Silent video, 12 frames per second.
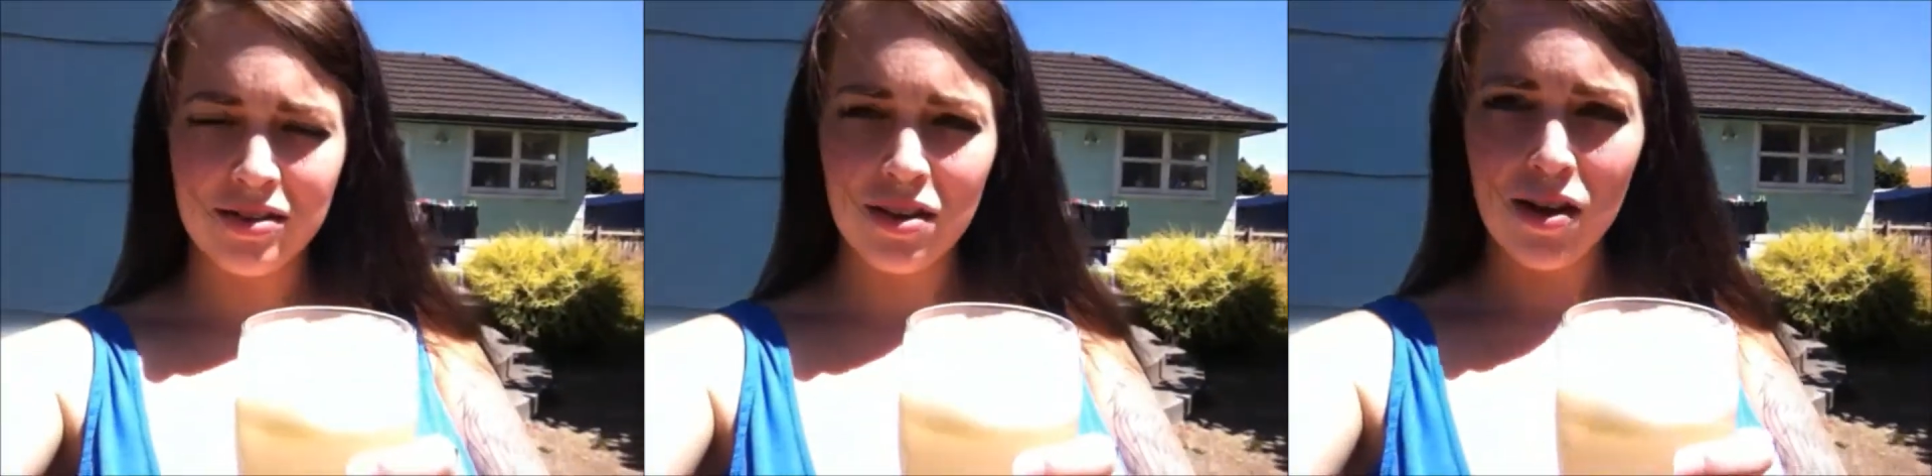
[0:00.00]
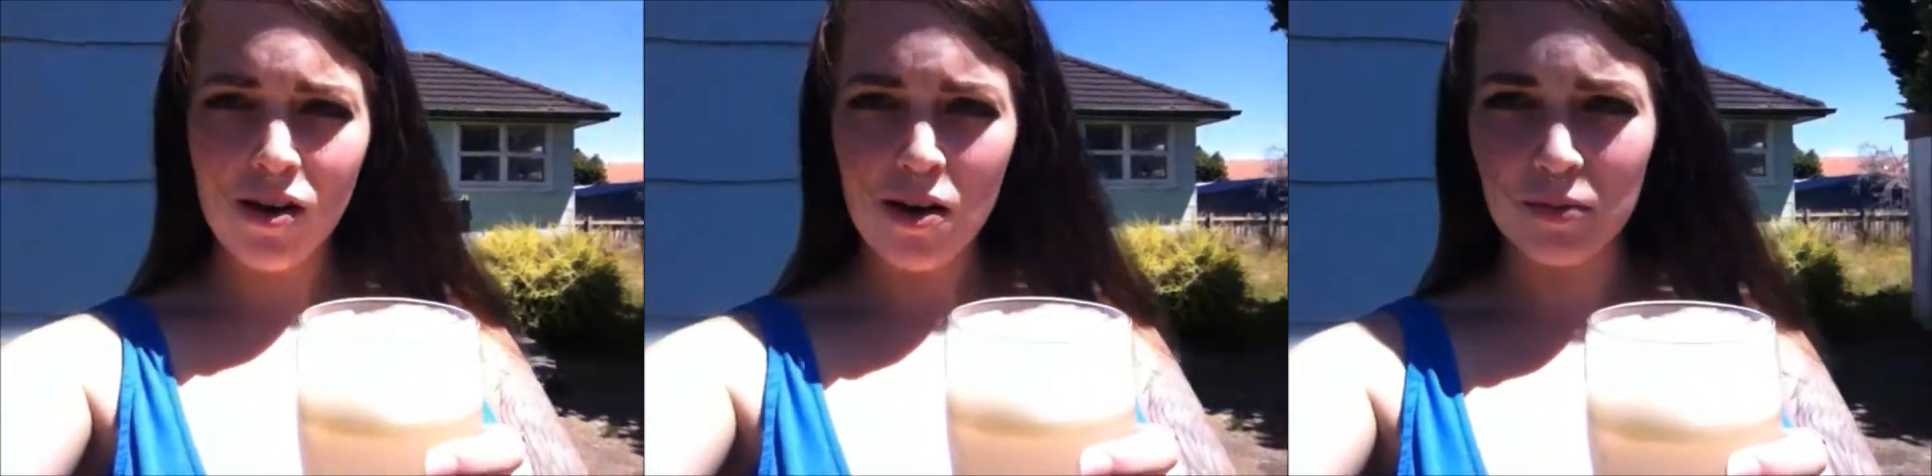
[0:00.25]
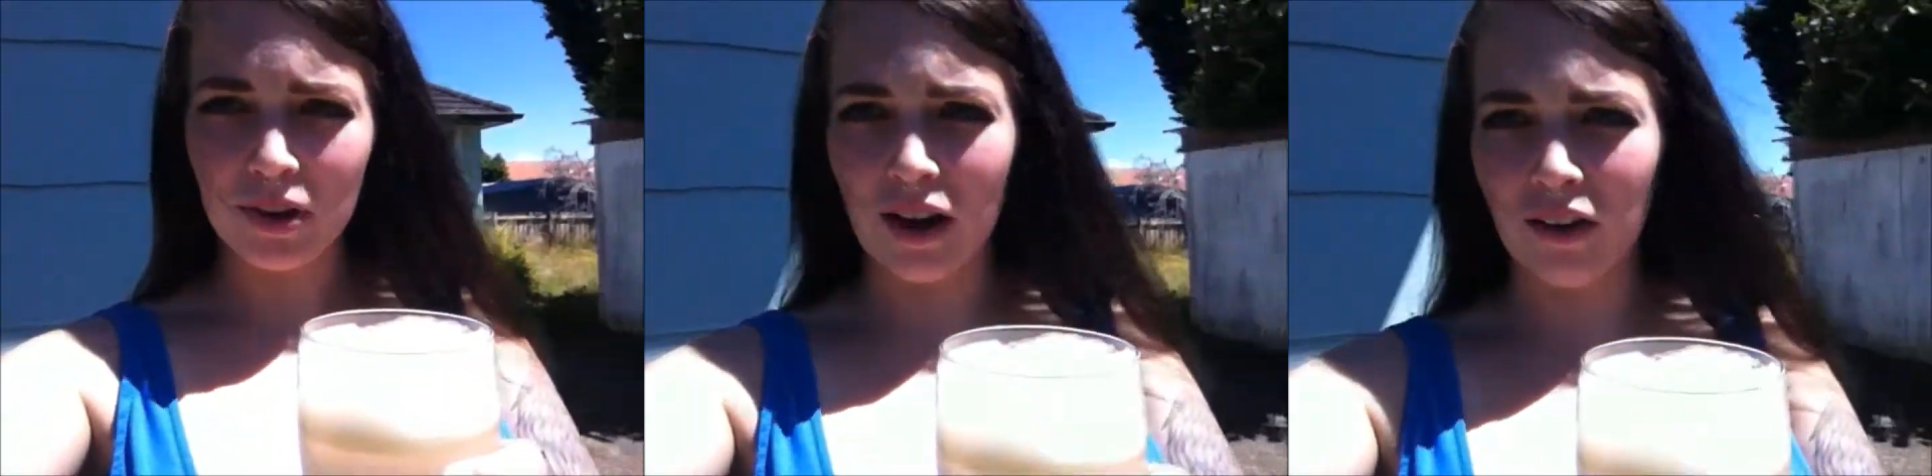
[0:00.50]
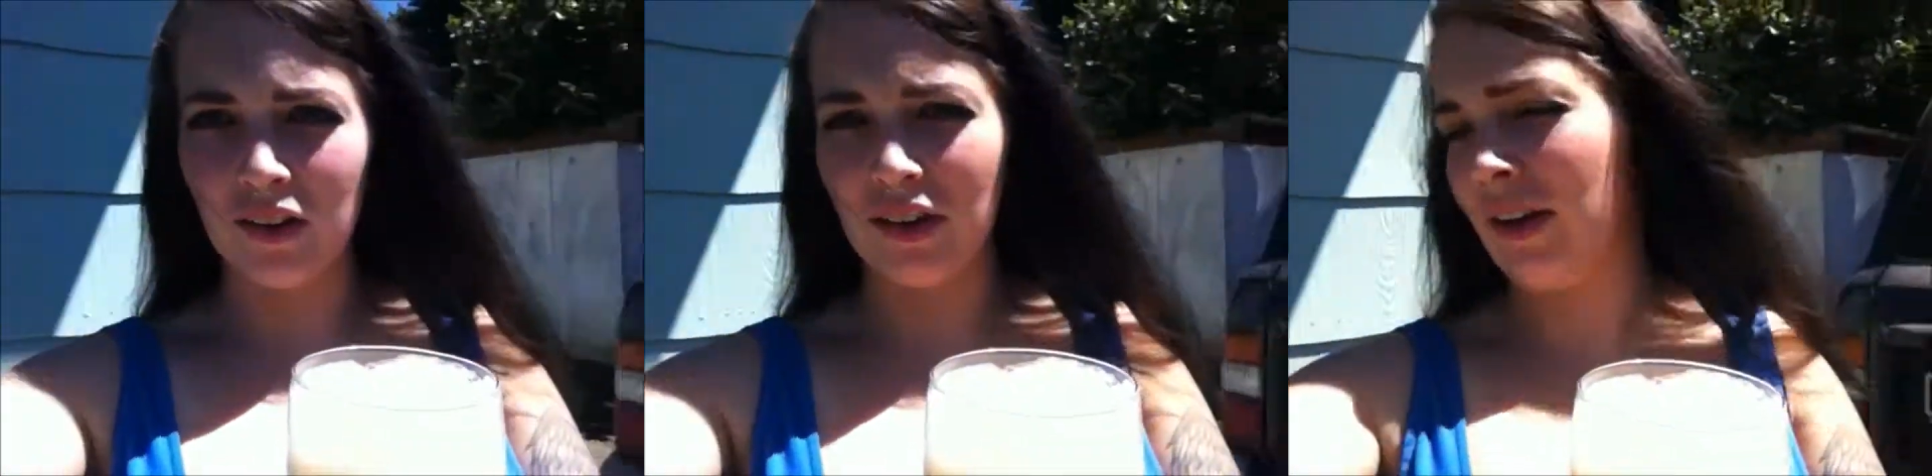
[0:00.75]
So I'm
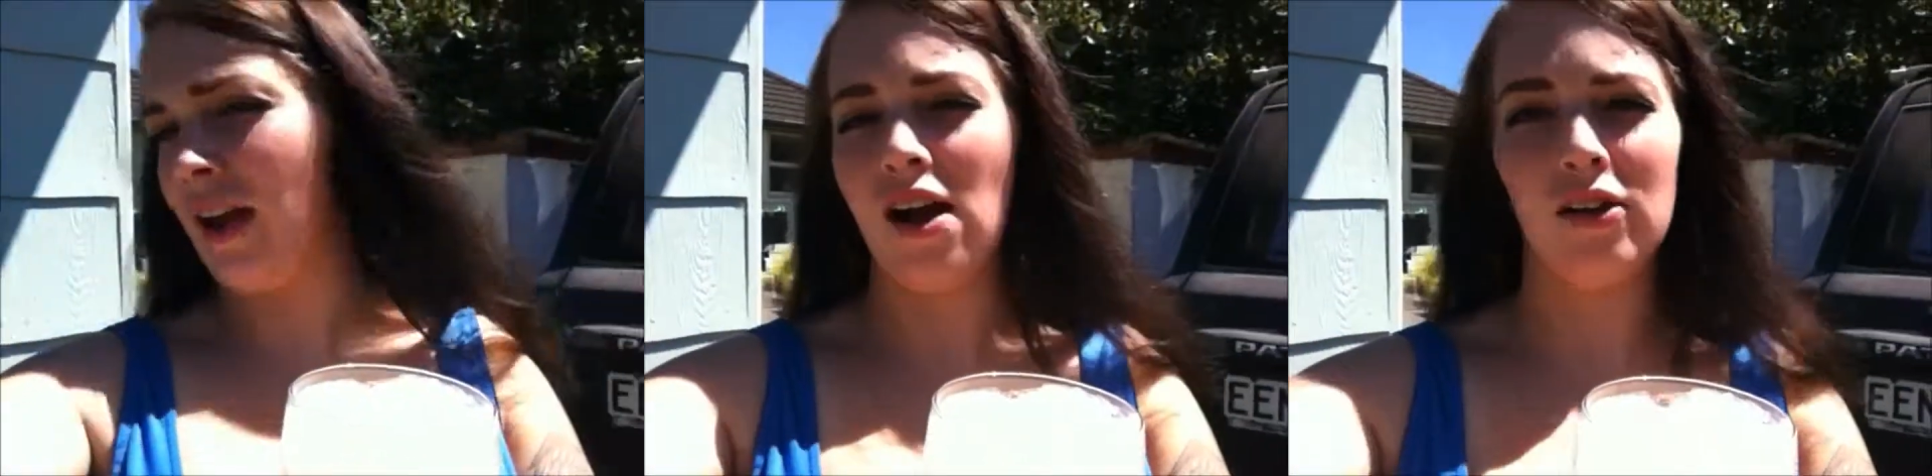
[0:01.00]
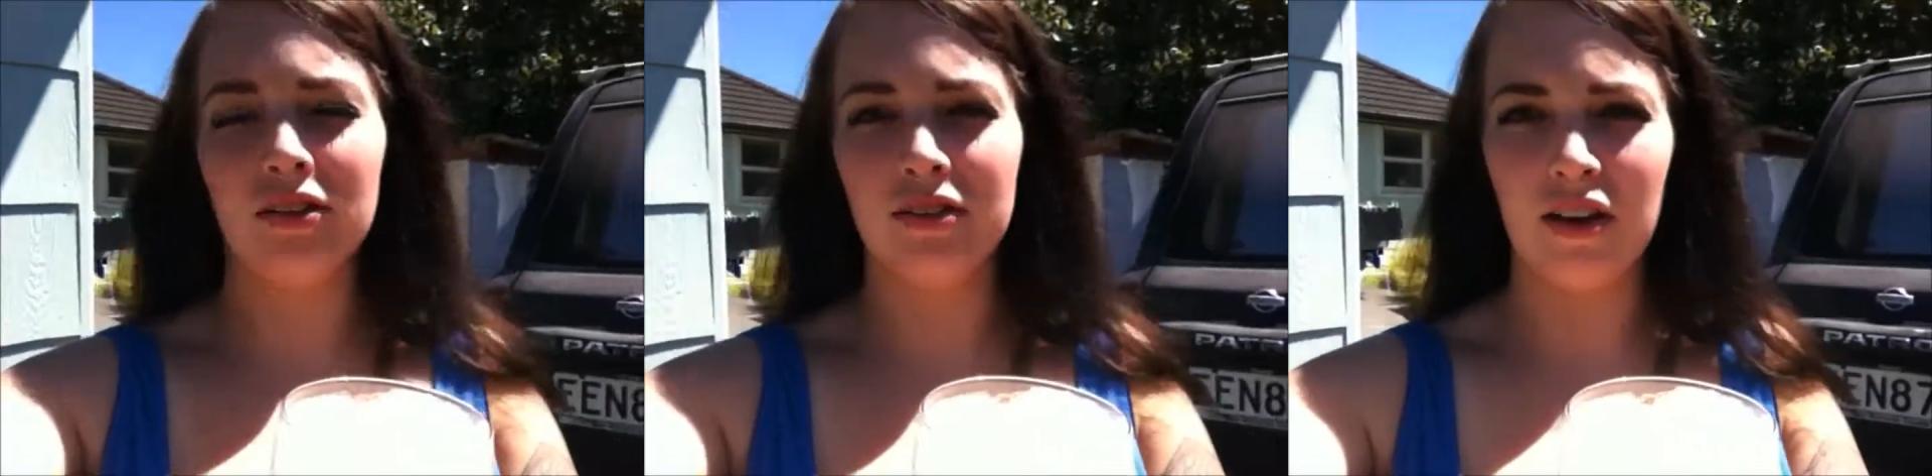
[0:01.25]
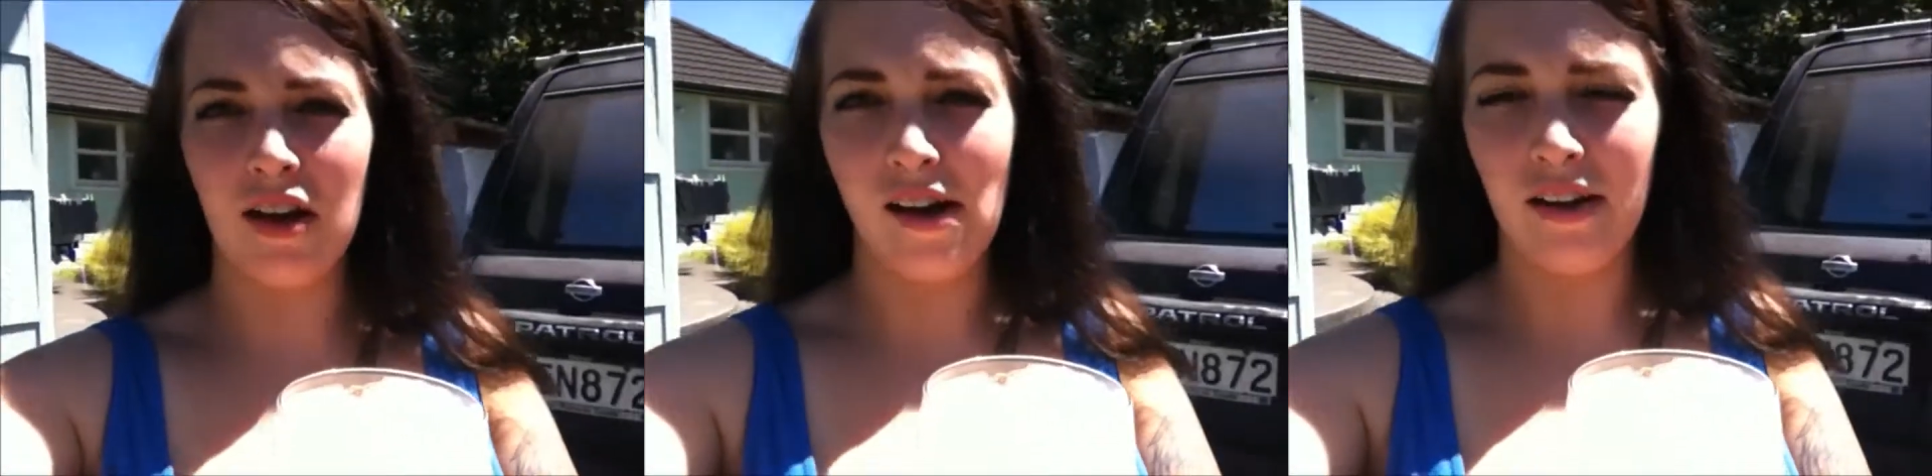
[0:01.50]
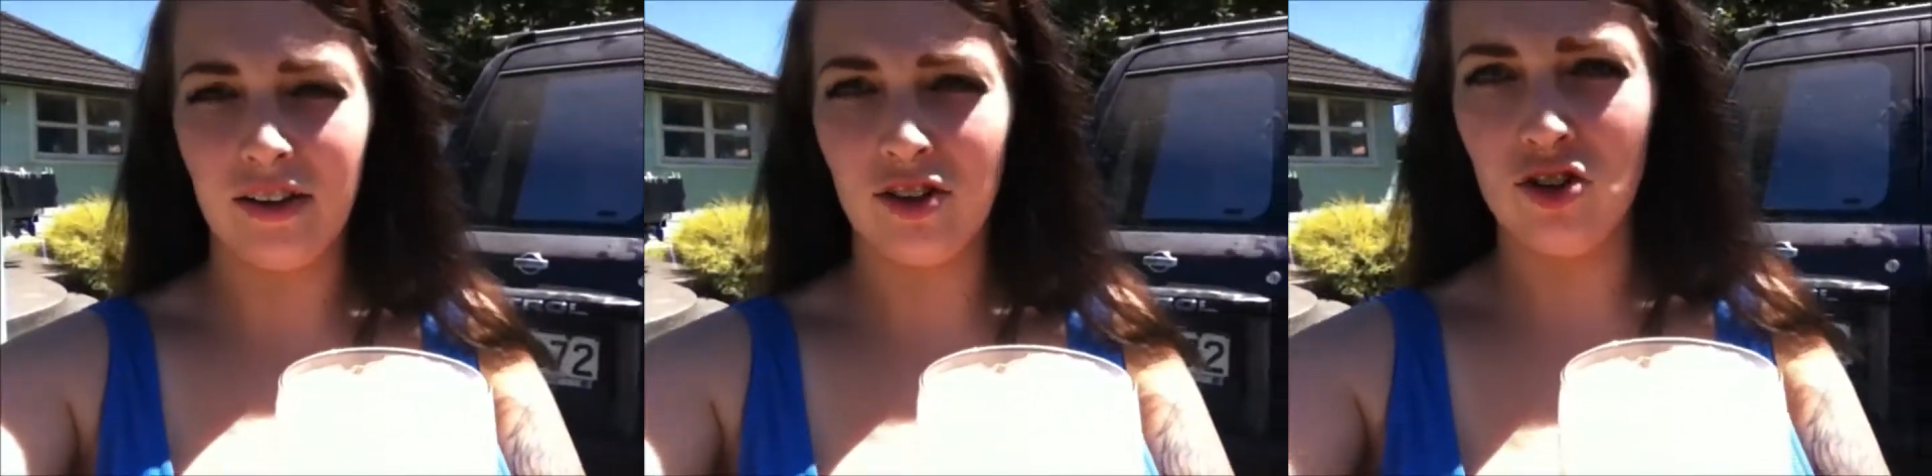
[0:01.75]
currently
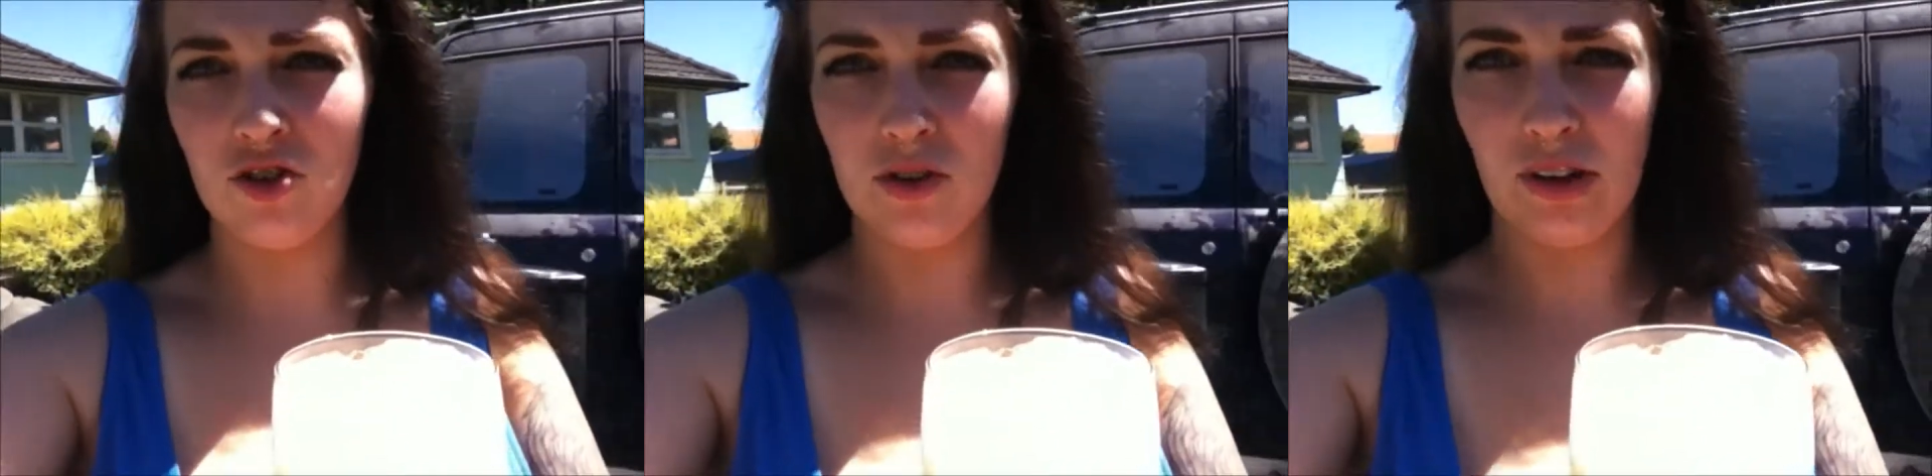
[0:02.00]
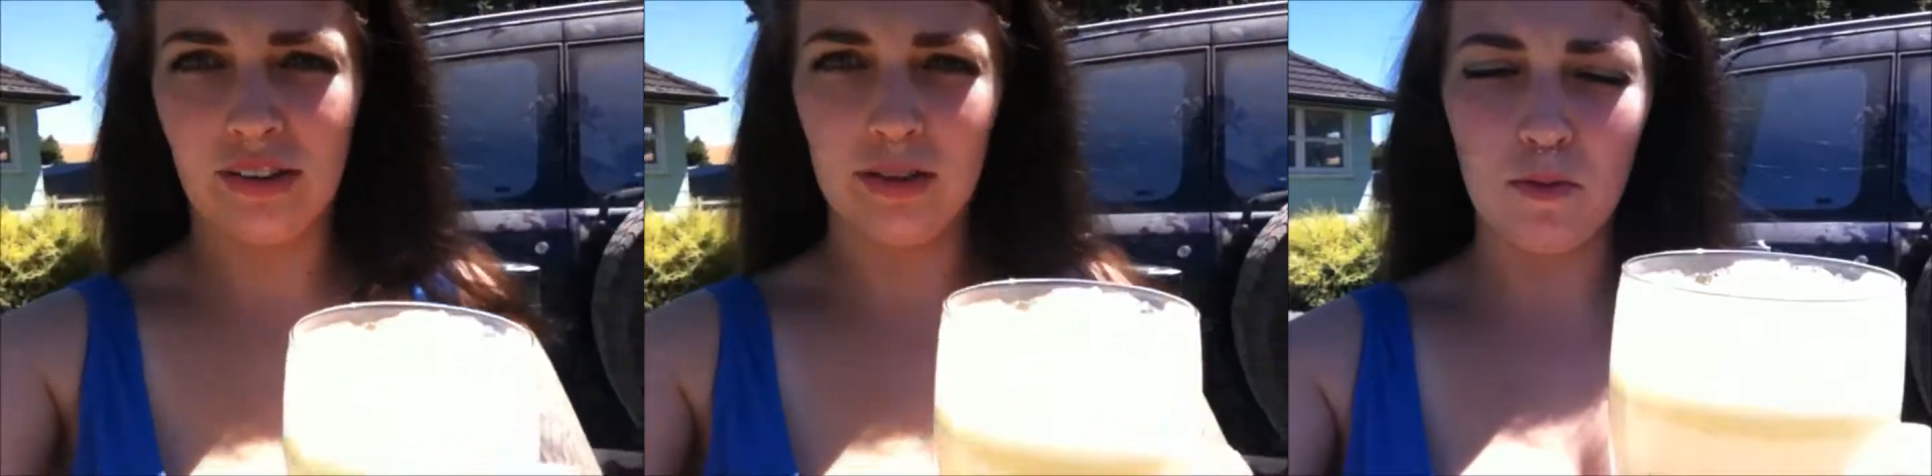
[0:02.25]
outside enjoying